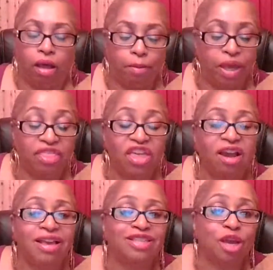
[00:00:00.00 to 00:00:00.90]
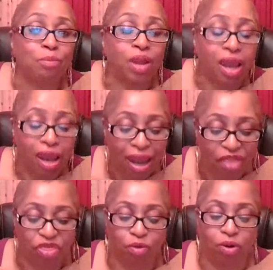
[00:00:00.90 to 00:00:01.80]
mean, there is a
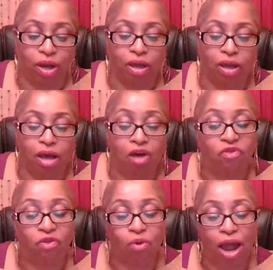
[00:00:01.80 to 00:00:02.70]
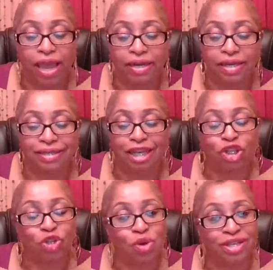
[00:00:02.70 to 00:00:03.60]
plethora of varieties
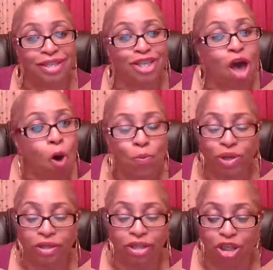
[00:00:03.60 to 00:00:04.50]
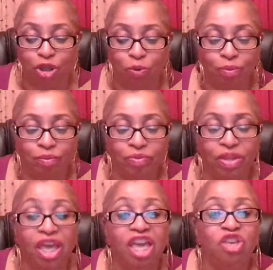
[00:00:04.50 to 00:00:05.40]
and choices open to you.
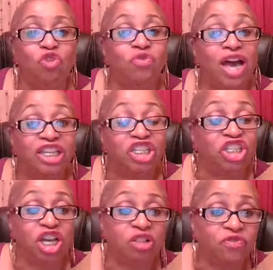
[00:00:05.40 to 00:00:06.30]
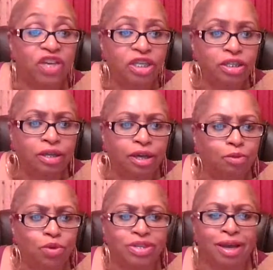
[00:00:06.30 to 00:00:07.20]
You've got shellfish.
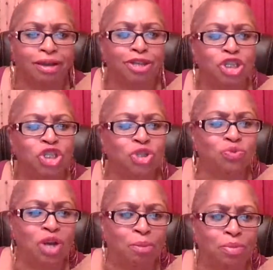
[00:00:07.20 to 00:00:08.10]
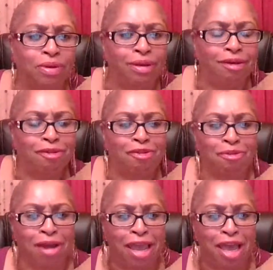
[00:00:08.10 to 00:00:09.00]
We're talking shrimp,
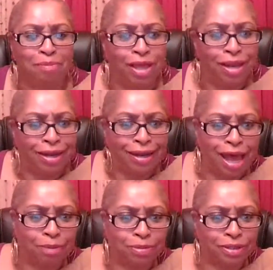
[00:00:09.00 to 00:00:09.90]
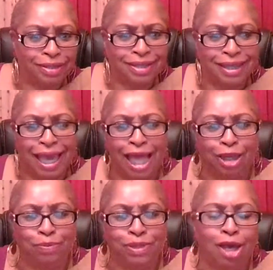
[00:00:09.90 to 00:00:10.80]
crab, lobster,
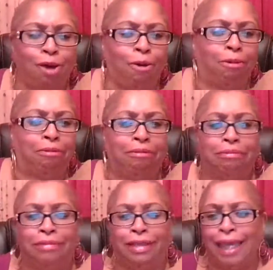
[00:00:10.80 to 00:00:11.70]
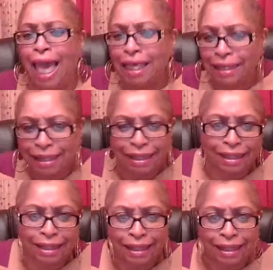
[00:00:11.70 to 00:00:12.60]
scallops. Yes.
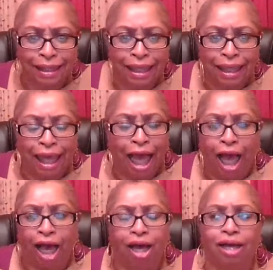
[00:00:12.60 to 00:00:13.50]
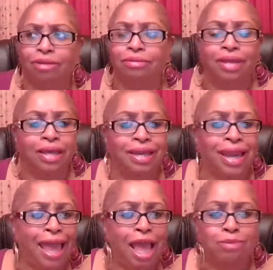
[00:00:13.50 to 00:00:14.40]
Uh,
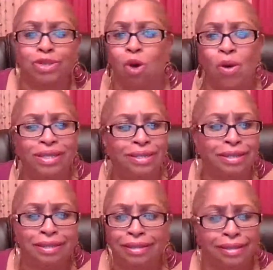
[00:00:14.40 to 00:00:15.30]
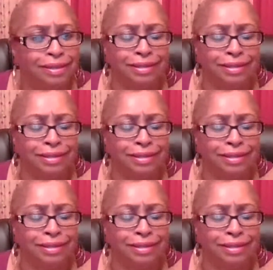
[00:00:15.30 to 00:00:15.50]
Clams, oysters.